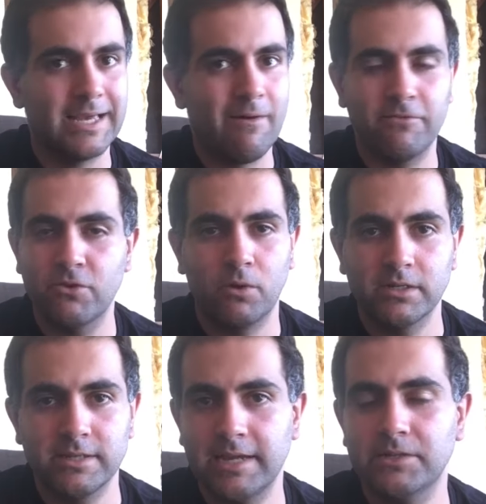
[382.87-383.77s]
However you want
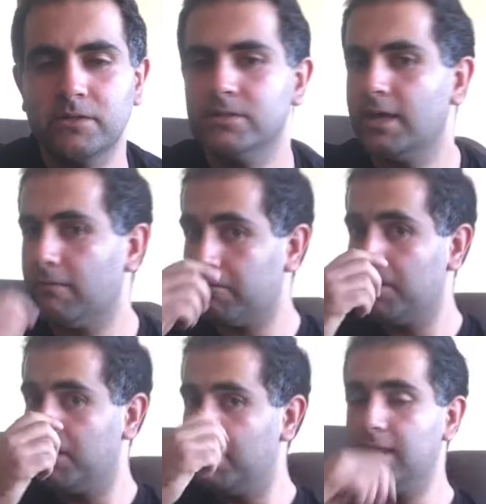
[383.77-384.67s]
to say it to yourself.
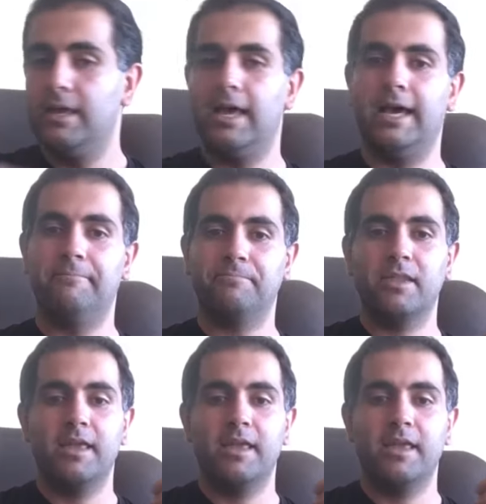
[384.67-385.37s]
And